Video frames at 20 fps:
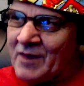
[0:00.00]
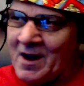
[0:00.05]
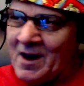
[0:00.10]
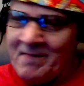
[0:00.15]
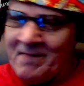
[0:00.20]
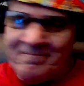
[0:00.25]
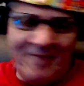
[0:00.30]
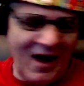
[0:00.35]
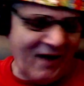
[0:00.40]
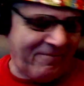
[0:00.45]

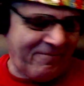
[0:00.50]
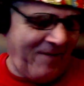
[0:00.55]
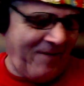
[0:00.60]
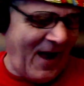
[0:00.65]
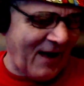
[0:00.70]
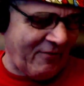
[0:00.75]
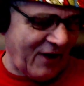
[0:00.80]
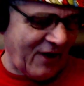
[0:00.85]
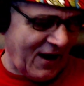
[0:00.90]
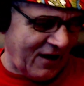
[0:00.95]
Matter of fact,
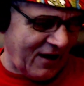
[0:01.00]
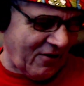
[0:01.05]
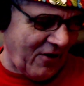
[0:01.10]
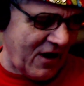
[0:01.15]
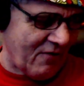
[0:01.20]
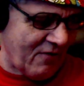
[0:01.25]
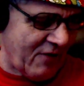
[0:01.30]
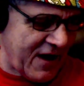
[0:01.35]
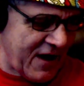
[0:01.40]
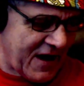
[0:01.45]
we got a great
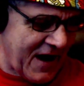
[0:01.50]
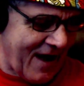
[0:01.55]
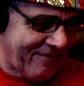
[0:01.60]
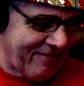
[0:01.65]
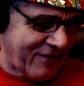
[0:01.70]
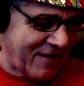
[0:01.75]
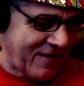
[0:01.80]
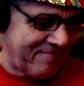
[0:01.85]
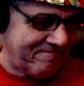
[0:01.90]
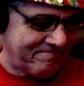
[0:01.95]
week
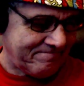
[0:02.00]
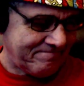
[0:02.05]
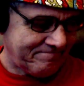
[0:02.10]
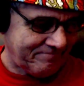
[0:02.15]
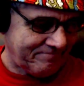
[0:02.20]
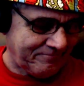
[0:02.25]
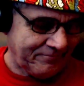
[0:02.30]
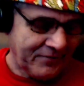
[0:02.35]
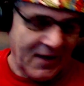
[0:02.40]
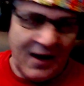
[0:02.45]
happening.
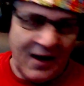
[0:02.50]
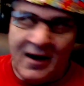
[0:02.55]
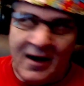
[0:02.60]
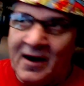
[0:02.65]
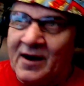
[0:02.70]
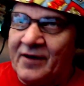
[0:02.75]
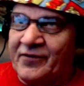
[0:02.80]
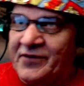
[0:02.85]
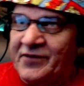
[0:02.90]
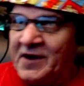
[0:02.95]

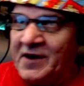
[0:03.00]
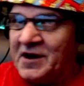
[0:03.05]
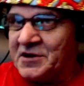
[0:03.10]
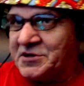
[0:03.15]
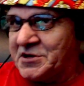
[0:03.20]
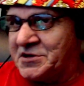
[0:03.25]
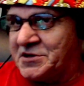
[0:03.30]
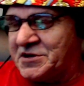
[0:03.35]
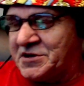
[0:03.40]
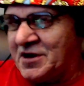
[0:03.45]
This
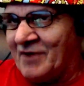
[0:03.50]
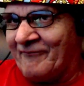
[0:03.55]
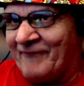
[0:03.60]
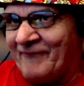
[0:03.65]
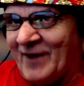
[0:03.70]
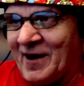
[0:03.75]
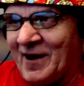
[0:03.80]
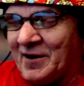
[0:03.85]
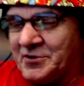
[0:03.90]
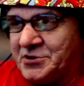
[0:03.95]
is Tim
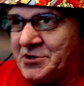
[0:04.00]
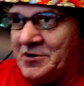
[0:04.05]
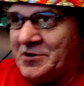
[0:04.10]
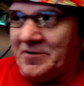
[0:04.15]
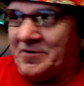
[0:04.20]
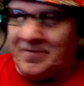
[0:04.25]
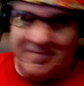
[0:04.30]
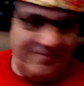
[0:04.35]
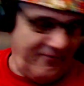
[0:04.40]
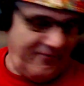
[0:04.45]
Foust
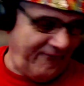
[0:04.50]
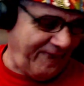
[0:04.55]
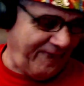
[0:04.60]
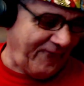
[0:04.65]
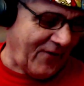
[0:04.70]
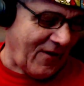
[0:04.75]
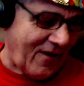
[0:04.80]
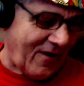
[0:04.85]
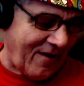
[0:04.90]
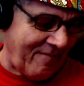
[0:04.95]

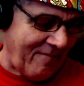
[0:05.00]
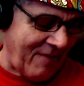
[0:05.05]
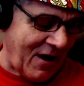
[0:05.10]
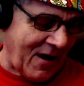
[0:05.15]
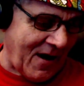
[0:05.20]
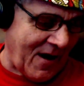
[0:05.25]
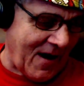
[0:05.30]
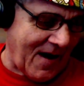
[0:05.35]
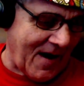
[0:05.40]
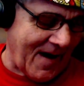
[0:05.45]
from
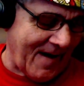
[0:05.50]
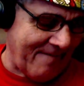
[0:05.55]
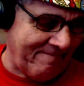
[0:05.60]
uh,